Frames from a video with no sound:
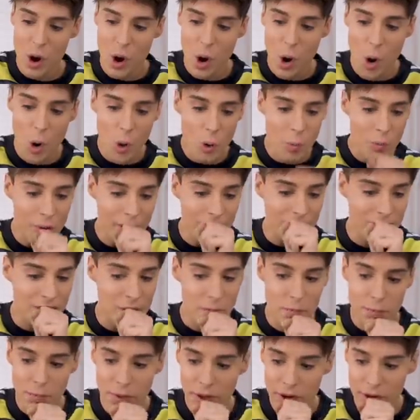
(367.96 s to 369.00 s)
Oh my god, the
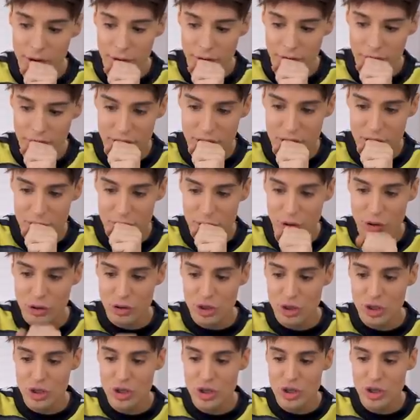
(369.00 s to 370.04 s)
butter on this one looks
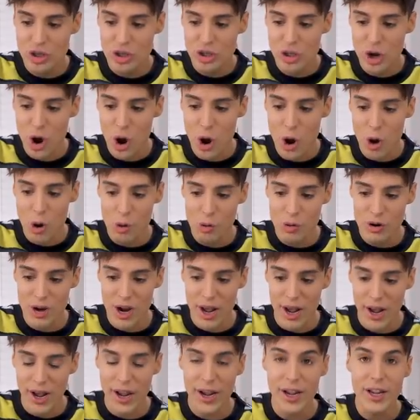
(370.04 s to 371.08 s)
so
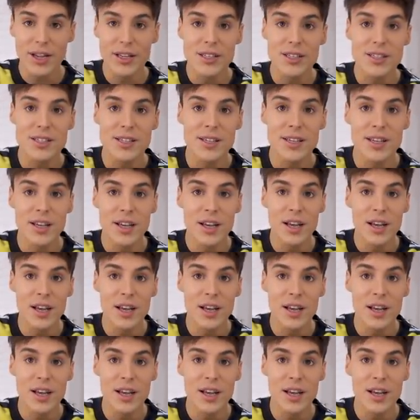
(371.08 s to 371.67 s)
nice.